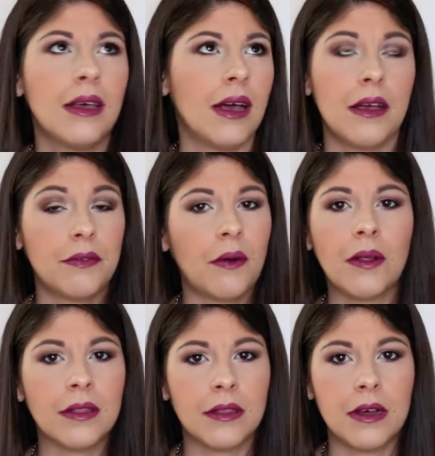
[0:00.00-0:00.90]
I fall
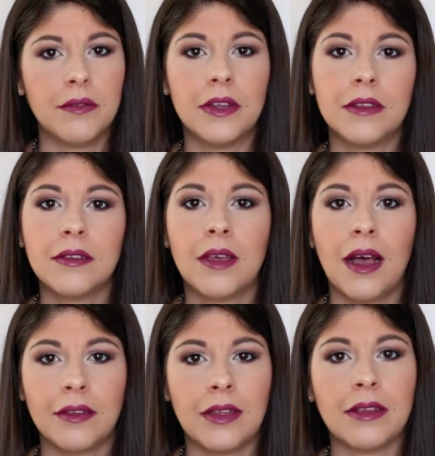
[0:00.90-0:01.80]
in love. And this
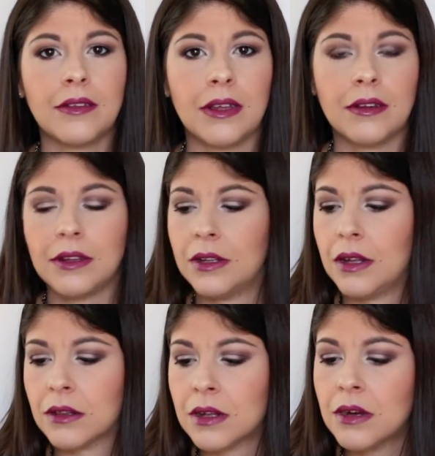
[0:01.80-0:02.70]
has that scent in it,
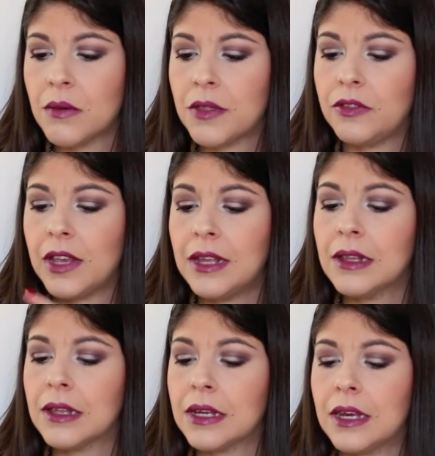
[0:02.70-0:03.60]
along with
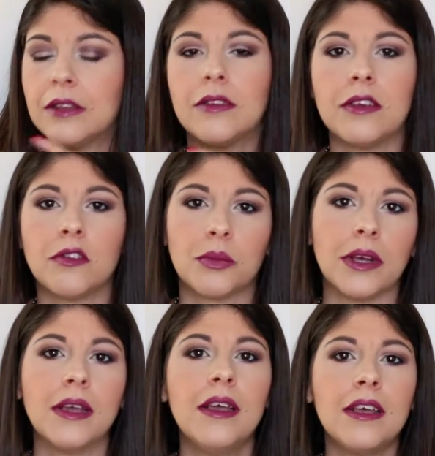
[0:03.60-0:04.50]
Daylily and Sea
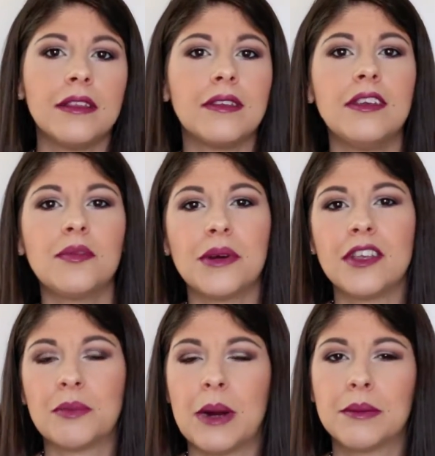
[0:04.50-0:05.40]
Spray. The Sea Spray
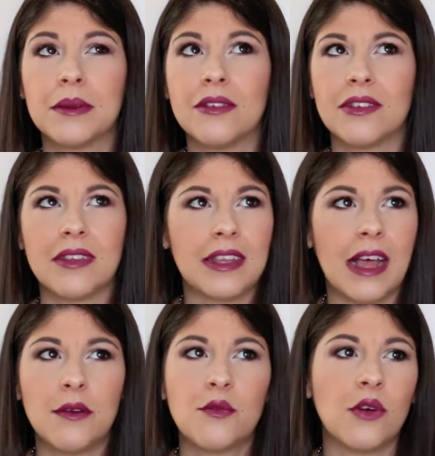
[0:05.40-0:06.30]
is probably just like
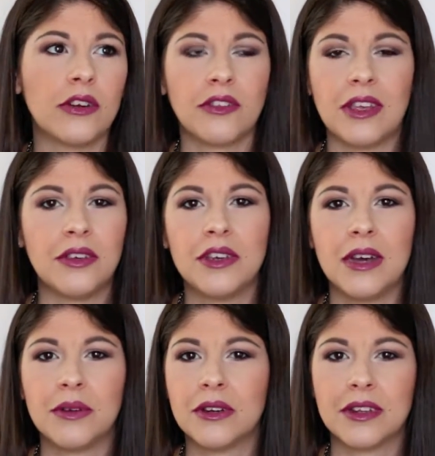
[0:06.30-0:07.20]
that fresh scent you get
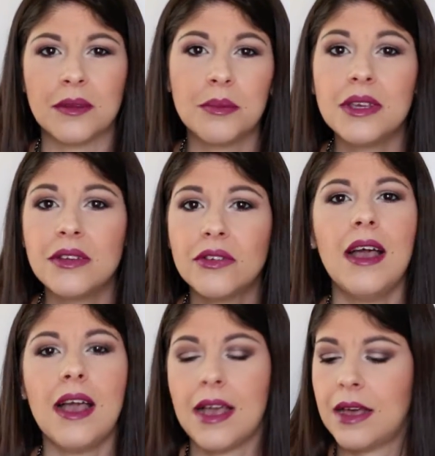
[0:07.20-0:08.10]
when you're at the beach.
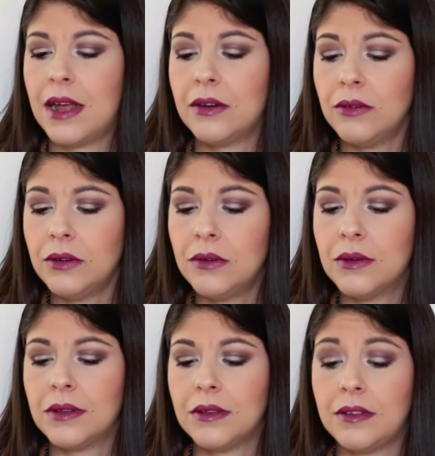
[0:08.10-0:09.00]
And I don't know
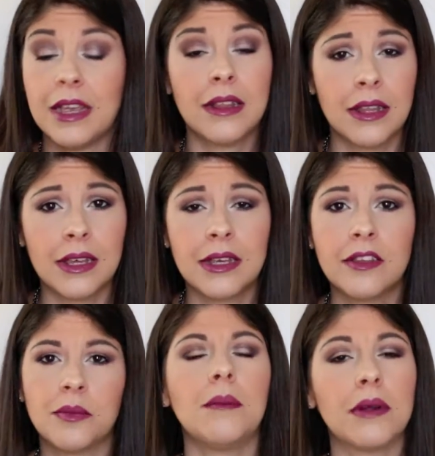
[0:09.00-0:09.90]
what Daylily
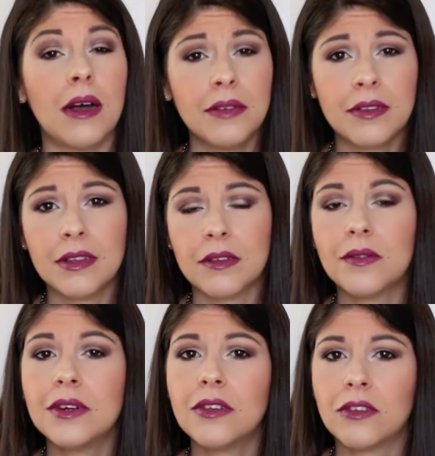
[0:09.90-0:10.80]
is, but obviously it's a
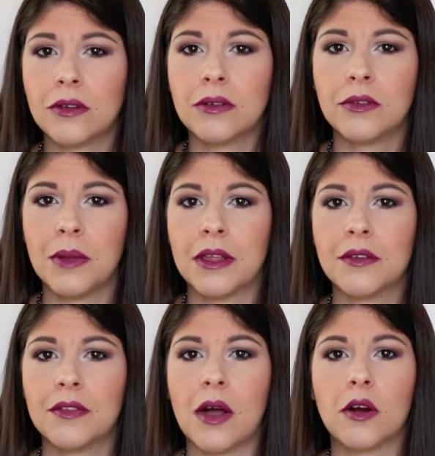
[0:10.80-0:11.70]
very subtle smelling
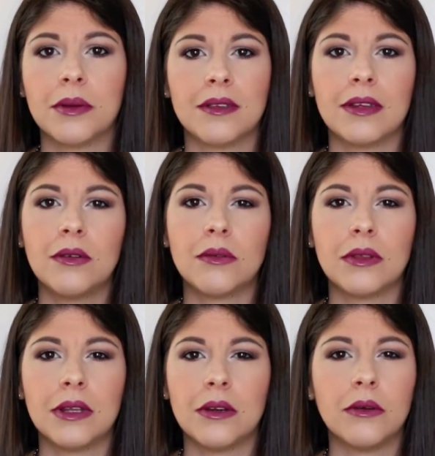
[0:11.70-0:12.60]
flower because I don't
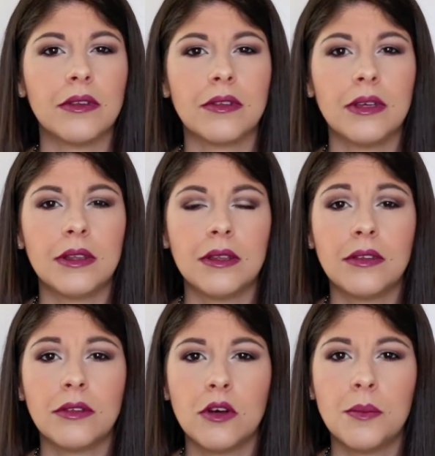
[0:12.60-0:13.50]
really notice it in this
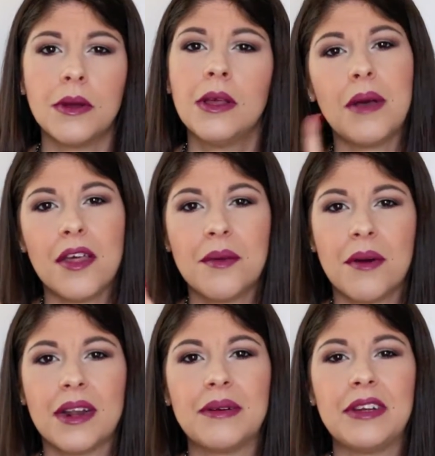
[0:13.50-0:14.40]
soap. Bath &
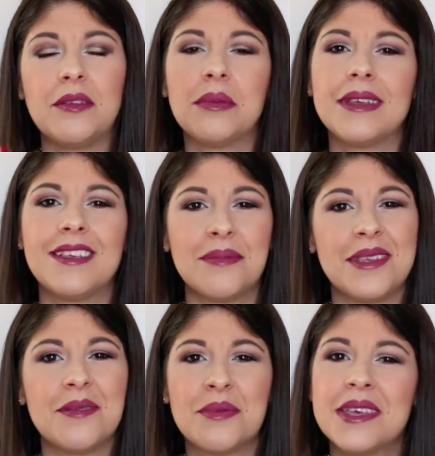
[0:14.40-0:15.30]
Body Works, please,
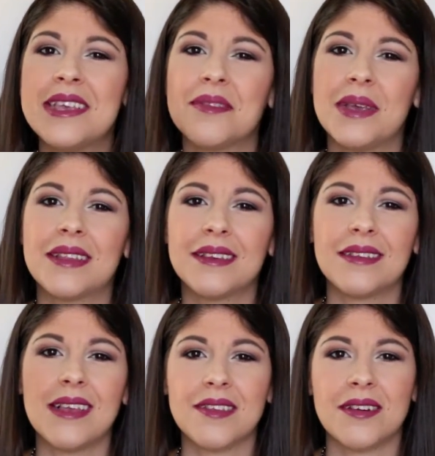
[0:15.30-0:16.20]
please, please make this
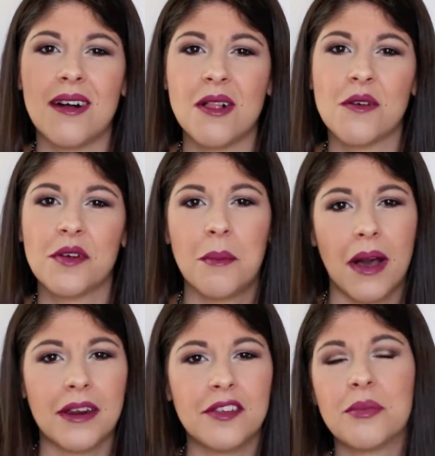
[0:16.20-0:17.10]
as an all-over
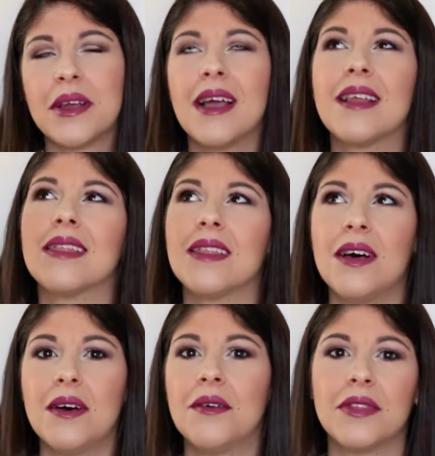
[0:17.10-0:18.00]
body spray. I
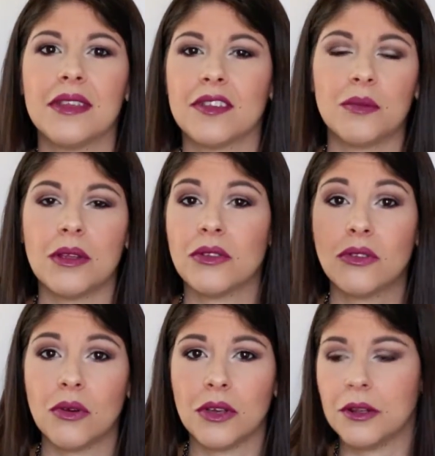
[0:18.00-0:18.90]
love this. It smells
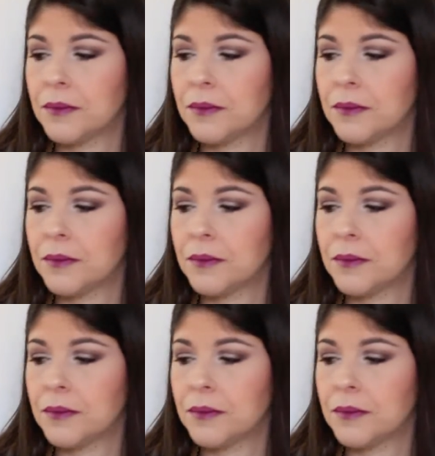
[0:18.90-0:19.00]
so good.